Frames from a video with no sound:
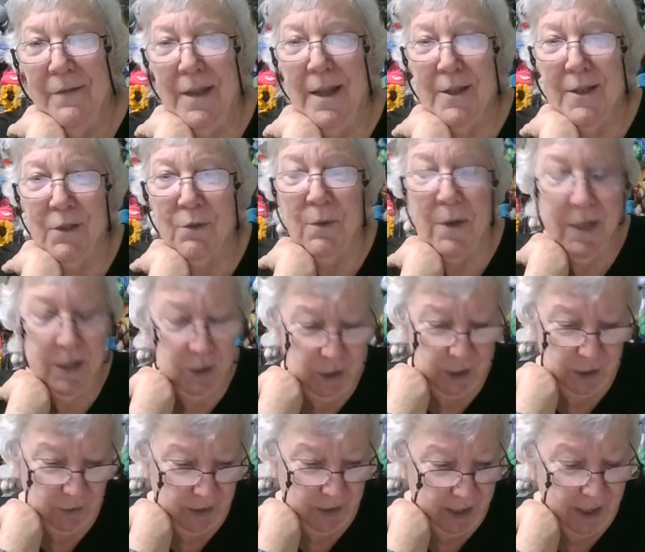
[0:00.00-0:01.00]
That's right,
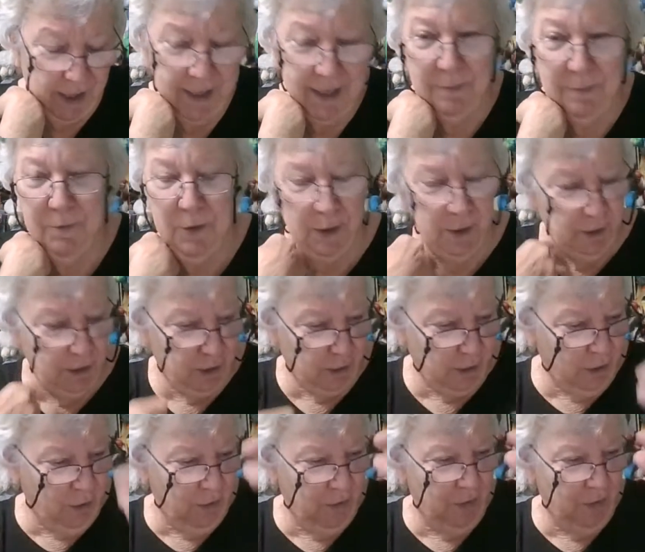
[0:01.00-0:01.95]
Cherry. I am going to go.